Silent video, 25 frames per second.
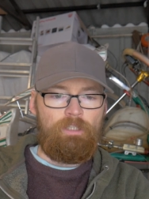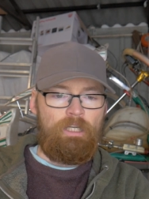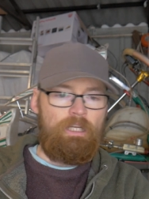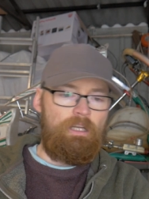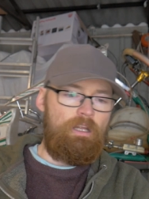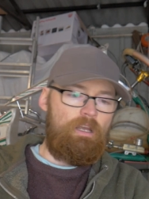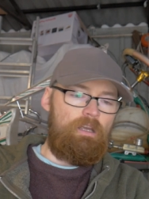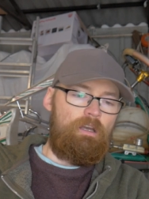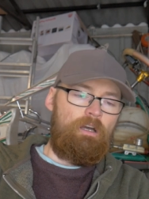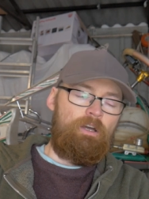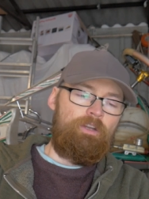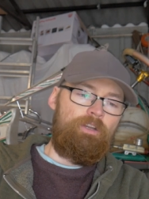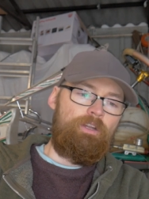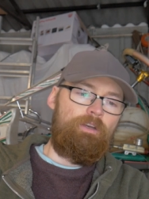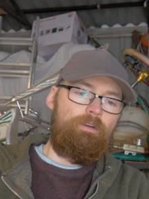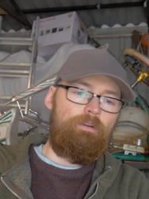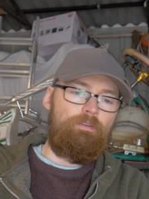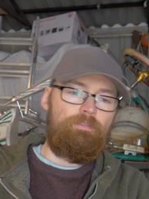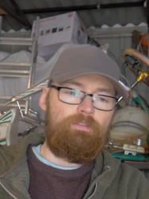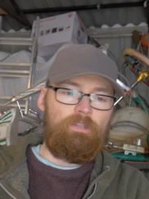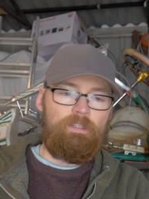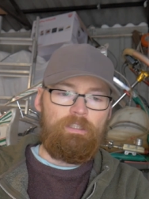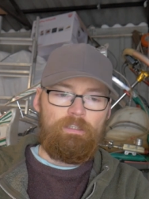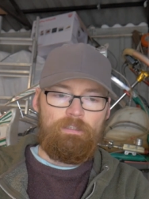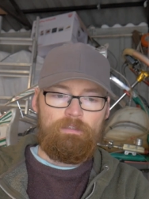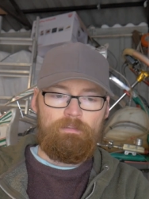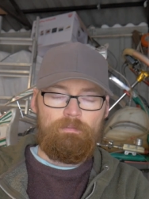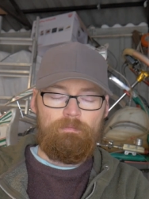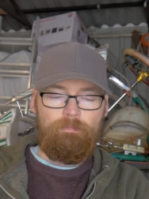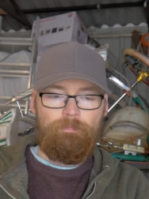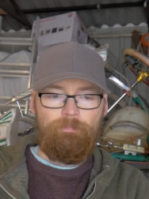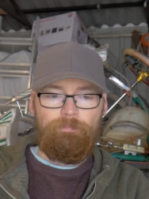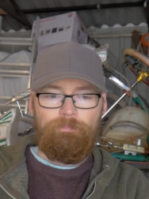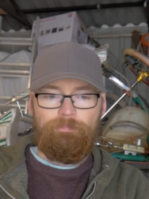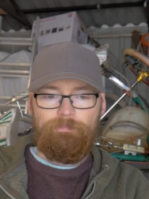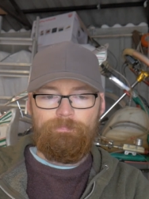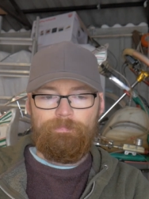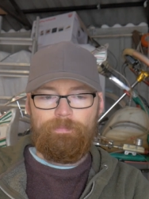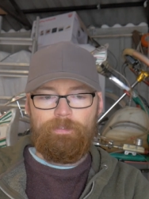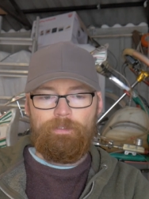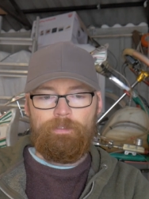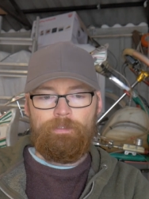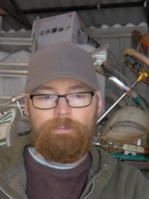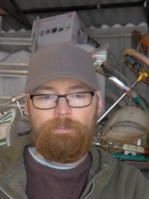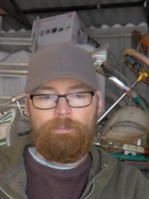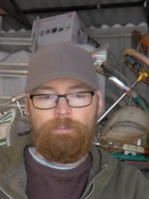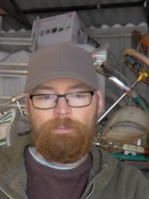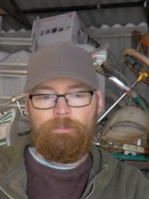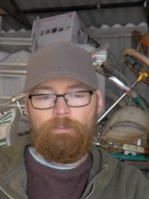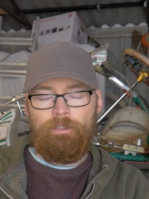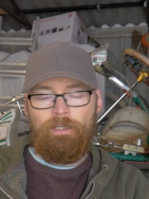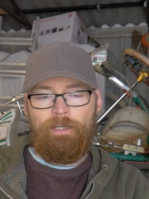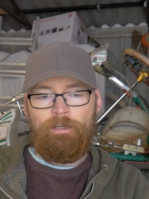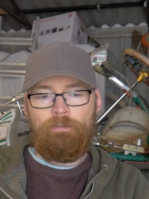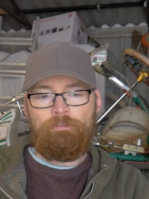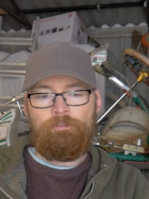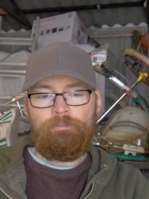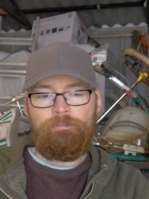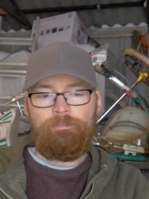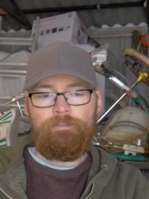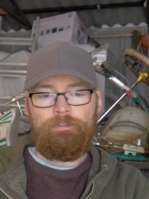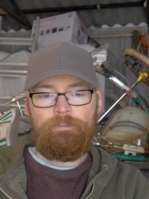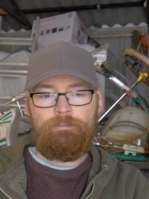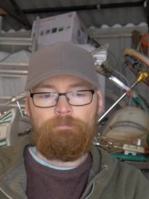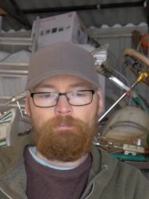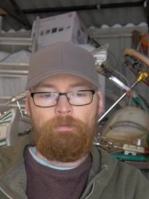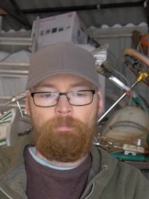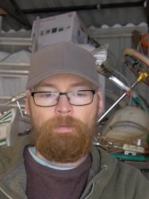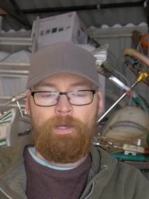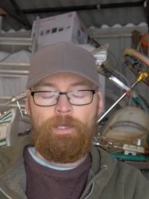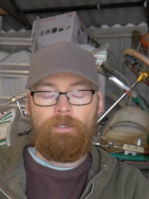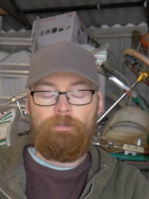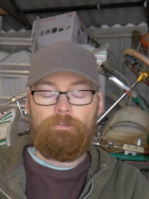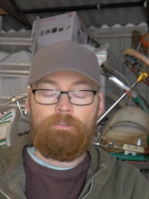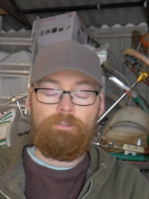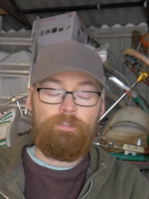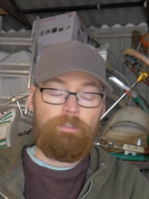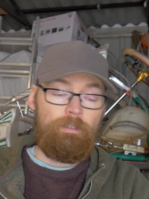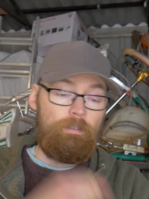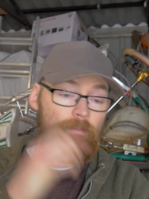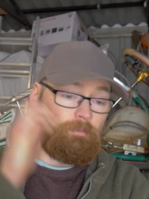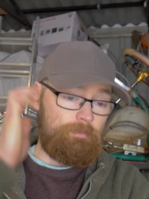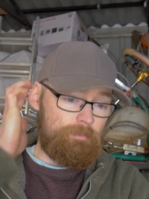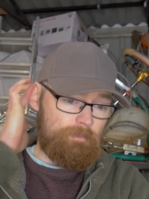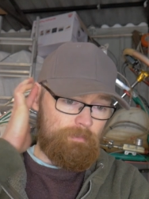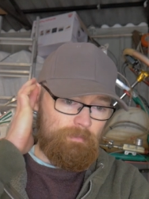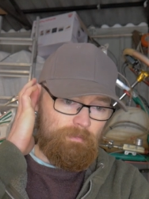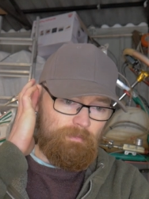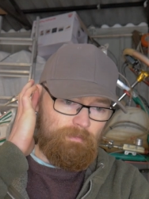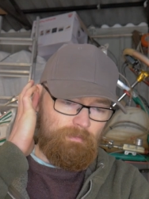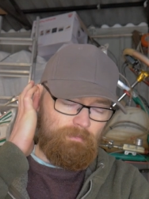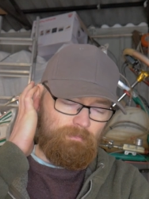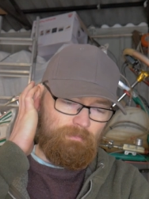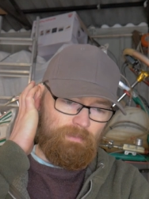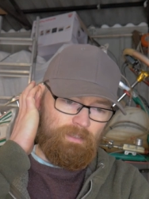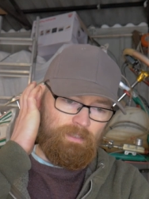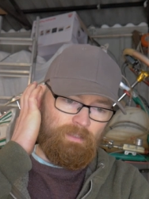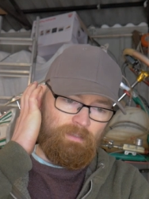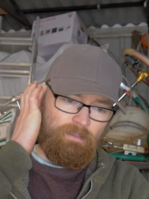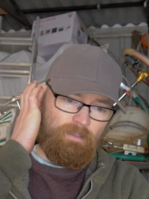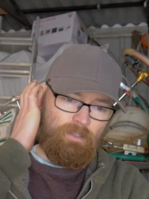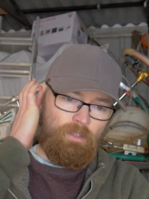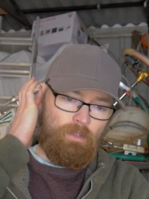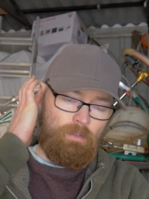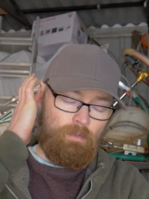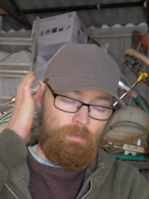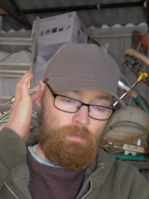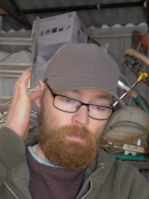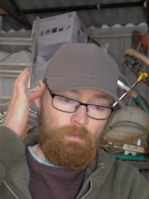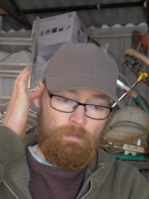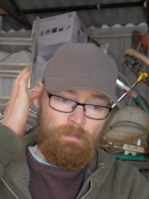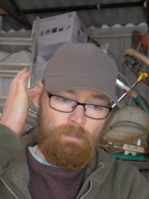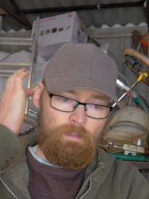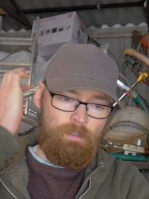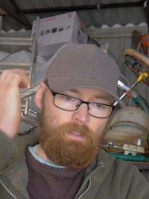I know, I know, obviously, I know the Alfa Romeo stuff, which is cool.